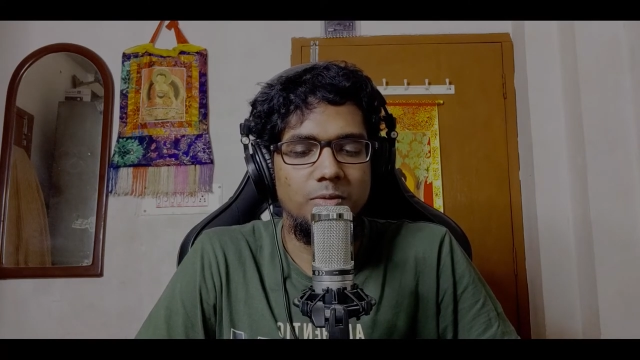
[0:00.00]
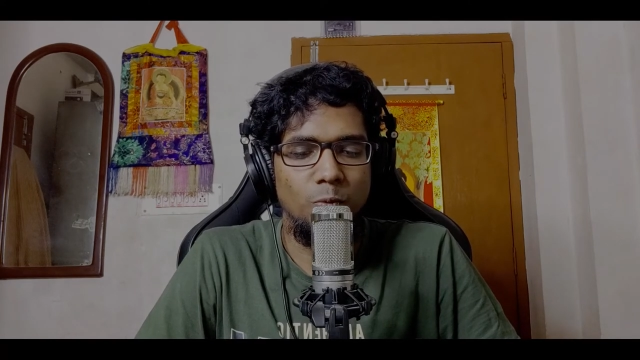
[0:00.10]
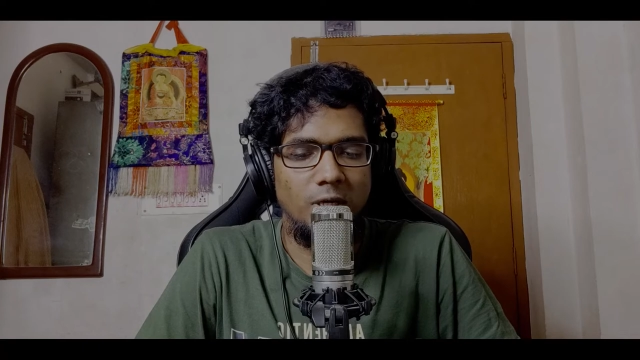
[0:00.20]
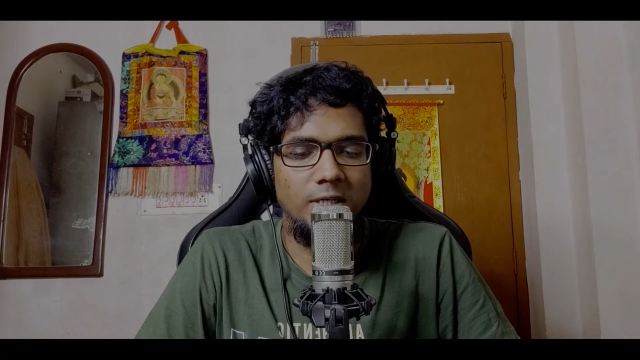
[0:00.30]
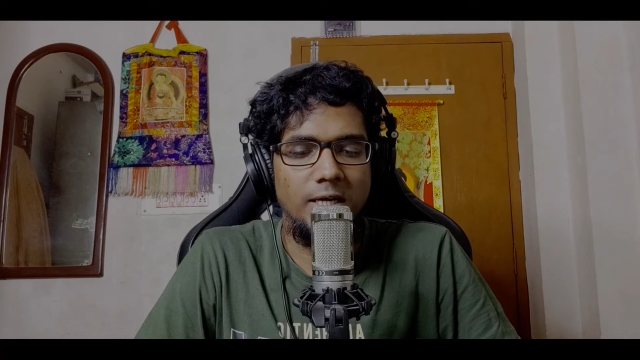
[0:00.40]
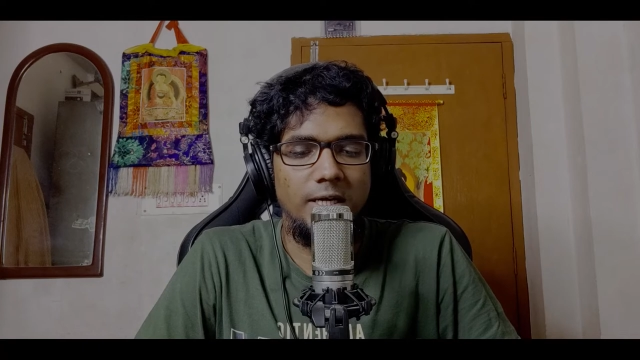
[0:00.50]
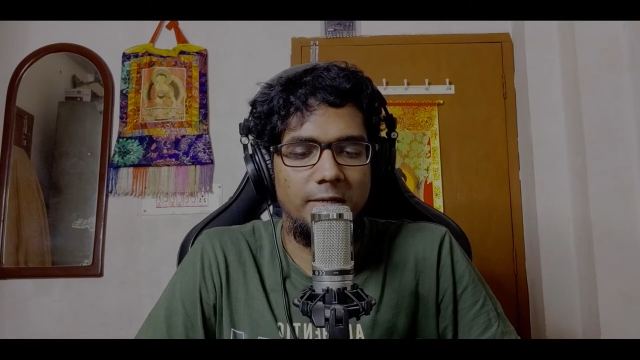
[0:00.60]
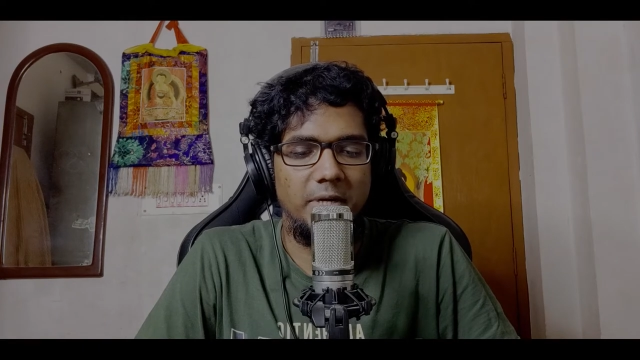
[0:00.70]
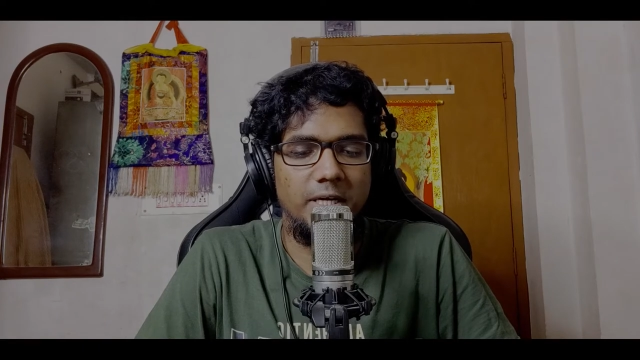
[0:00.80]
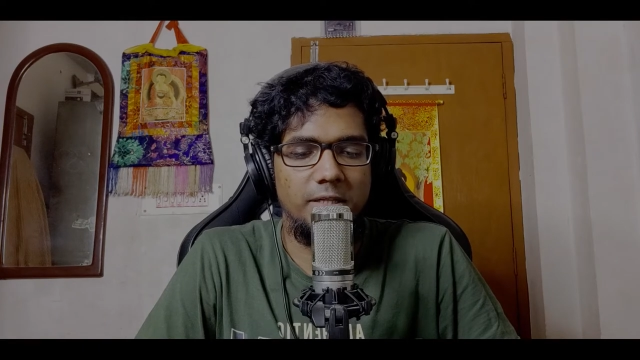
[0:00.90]
One day,
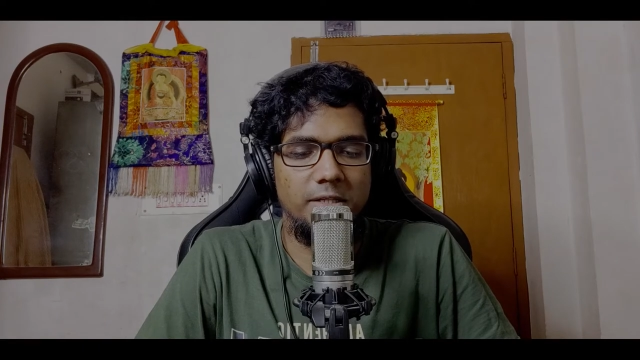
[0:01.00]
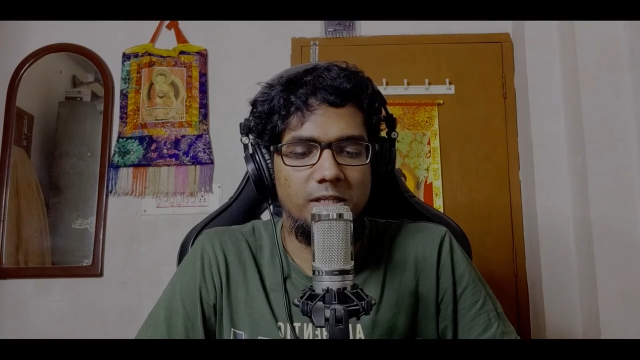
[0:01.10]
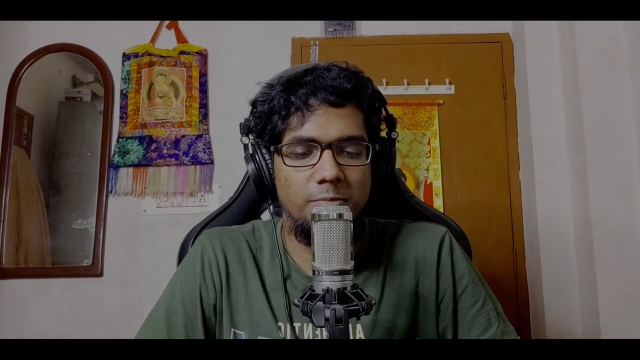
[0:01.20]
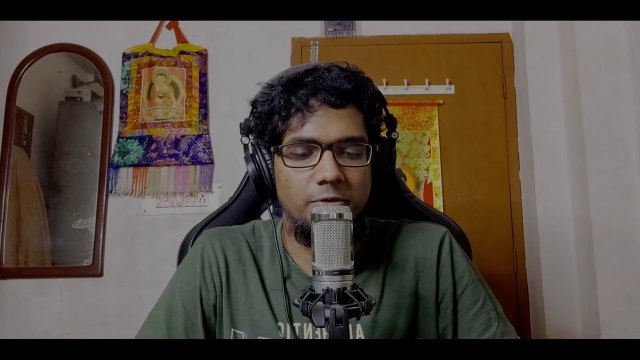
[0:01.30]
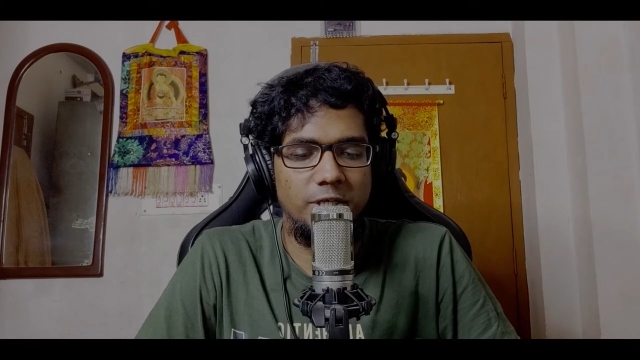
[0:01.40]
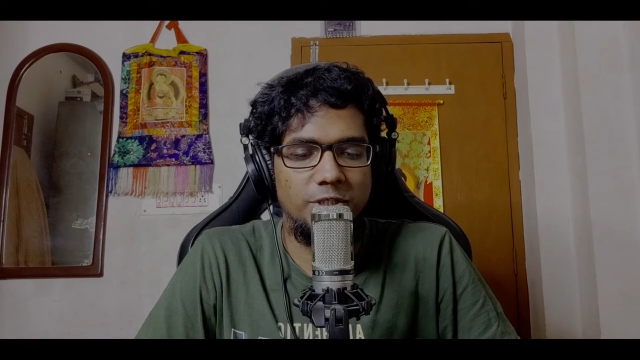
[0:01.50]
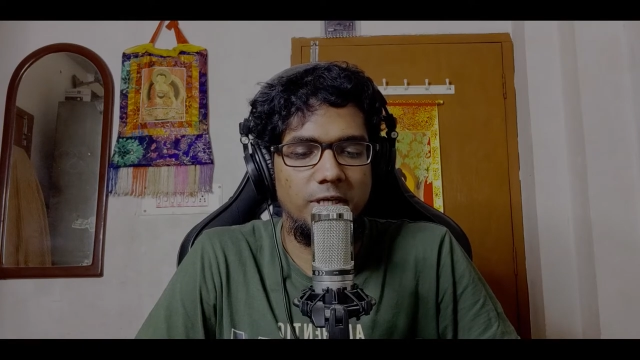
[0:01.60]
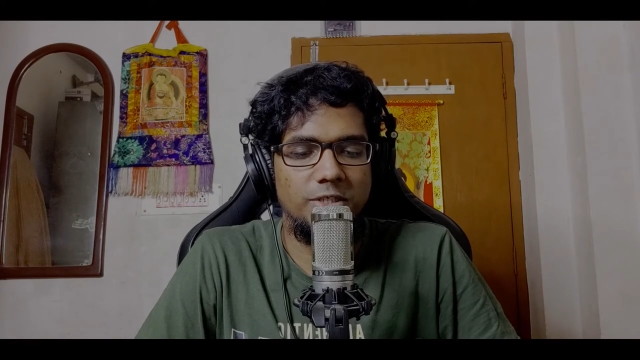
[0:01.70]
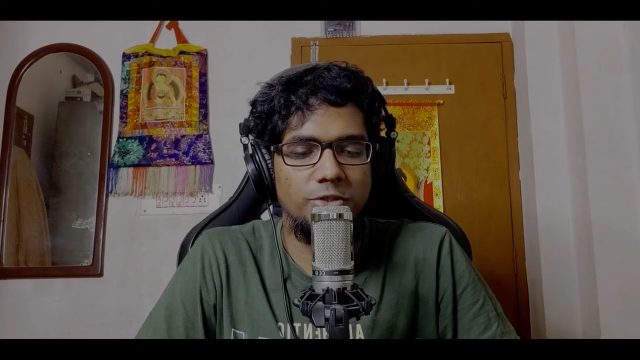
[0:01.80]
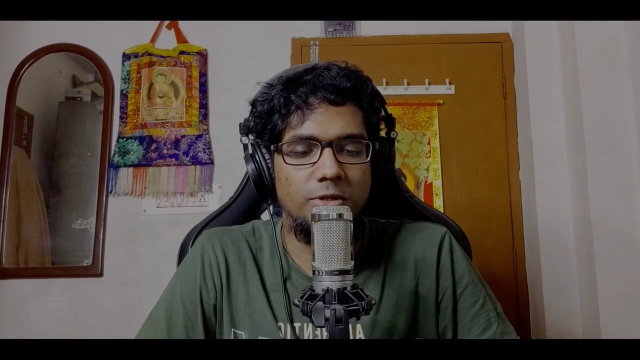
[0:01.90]
in my exasperation,
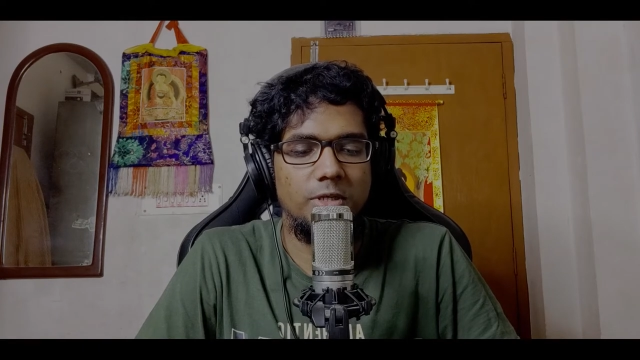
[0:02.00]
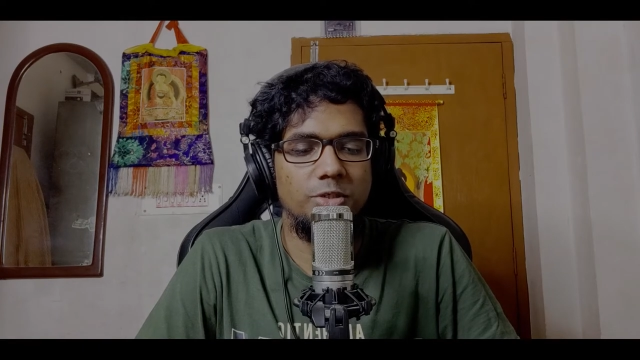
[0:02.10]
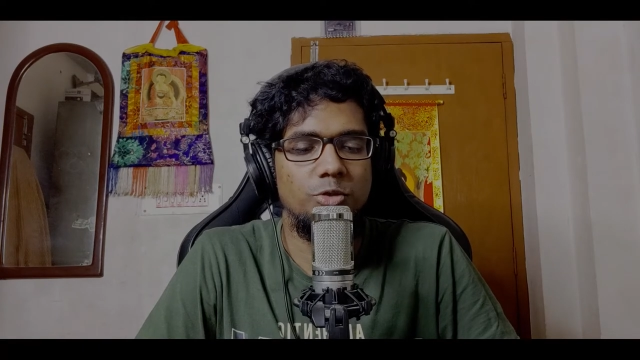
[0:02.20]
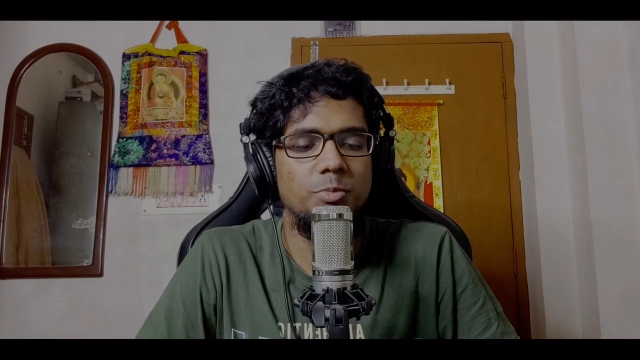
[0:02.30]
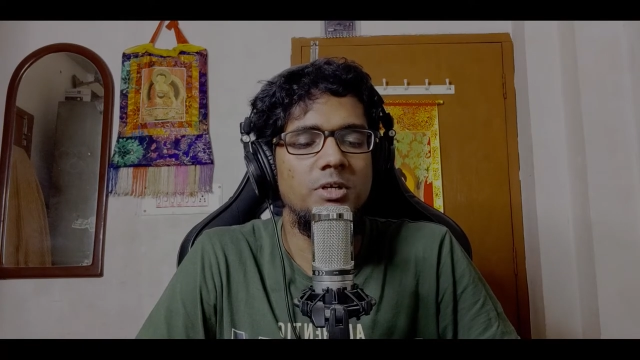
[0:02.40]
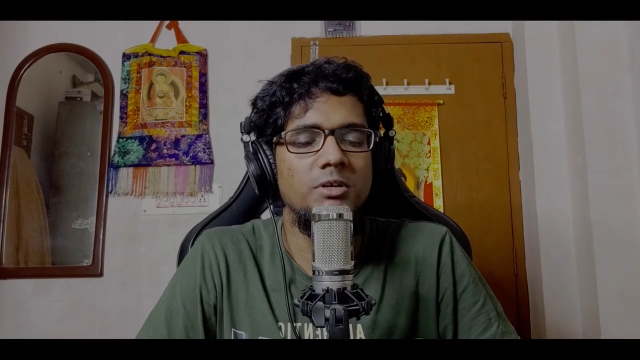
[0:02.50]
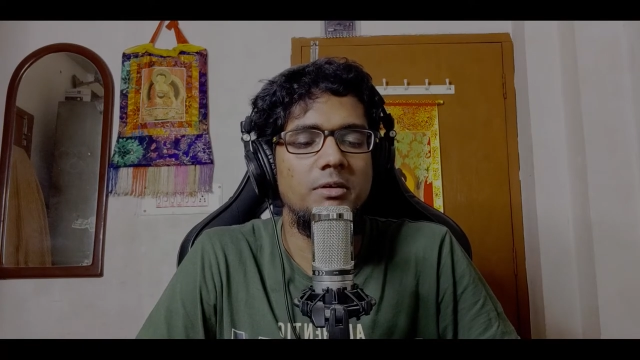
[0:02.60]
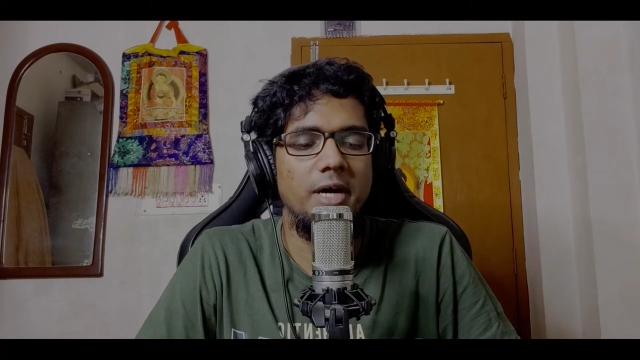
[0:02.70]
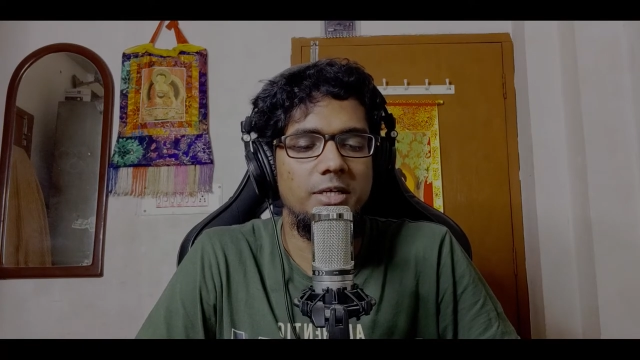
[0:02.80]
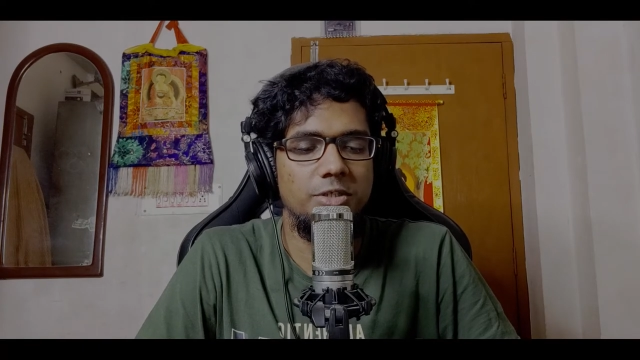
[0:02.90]
I struck a
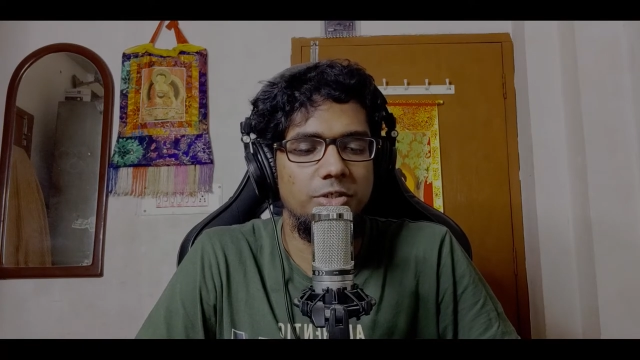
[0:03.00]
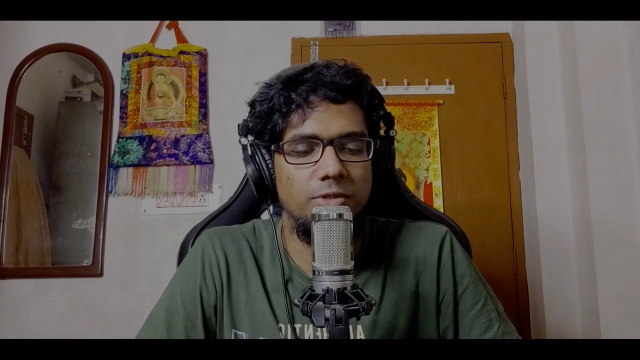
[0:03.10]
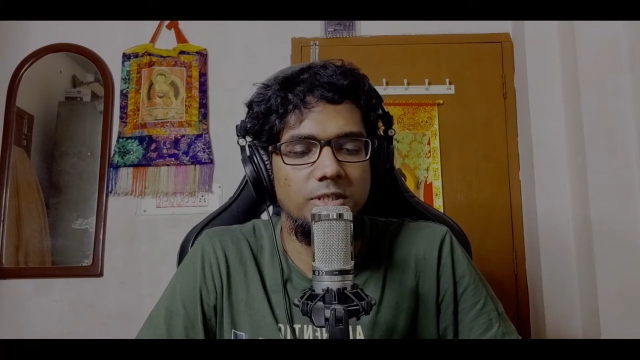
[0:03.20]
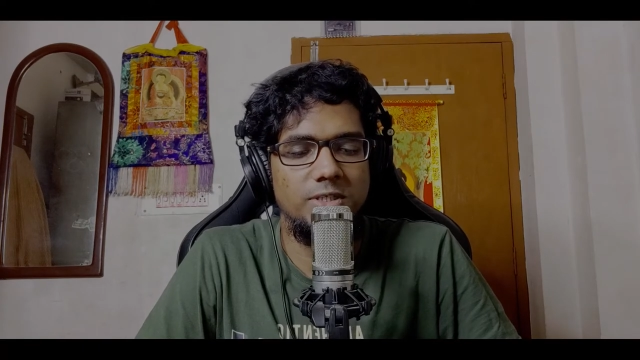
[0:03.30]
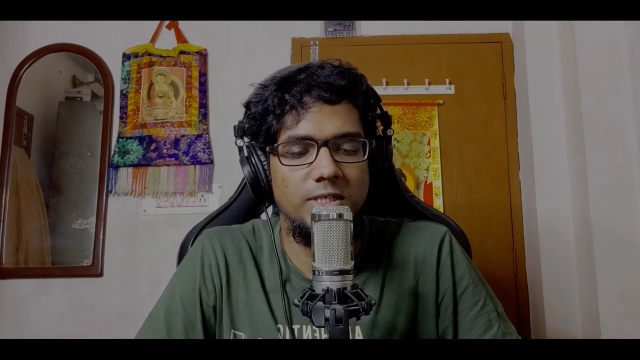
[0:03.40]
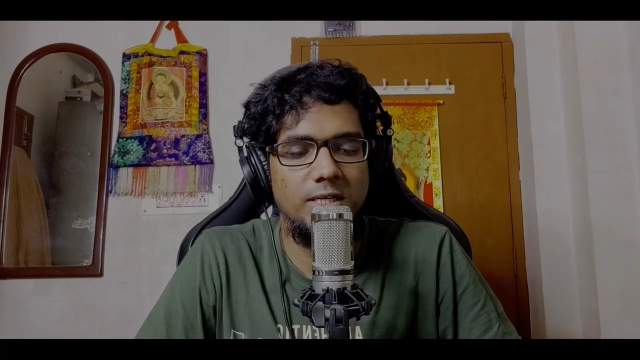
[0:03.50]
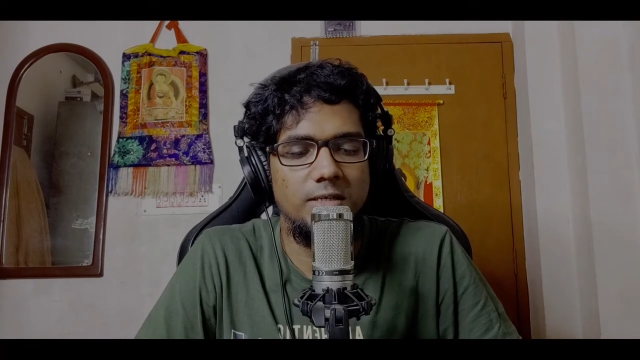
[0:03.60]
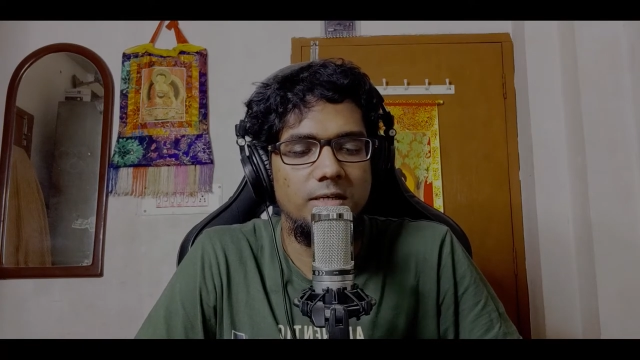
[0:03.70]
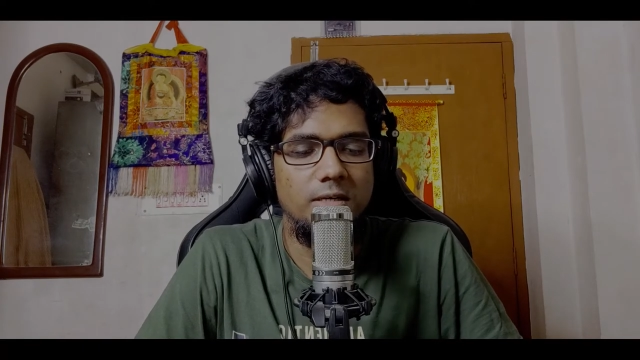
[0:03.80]
superior attitude and said,